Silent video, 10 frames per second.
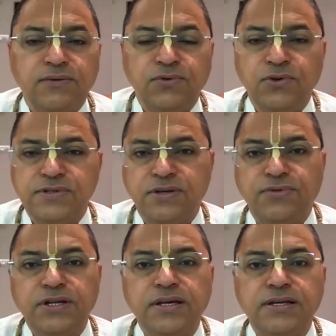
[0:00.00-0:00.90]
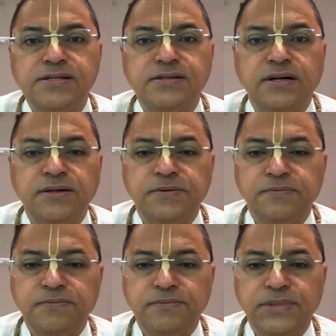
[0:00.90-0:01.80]
of course, suffering is
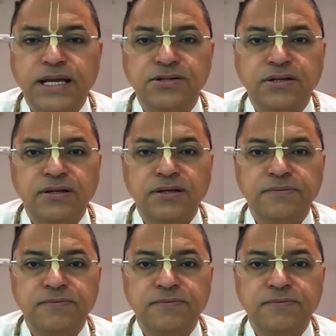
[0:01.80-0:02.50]
natural.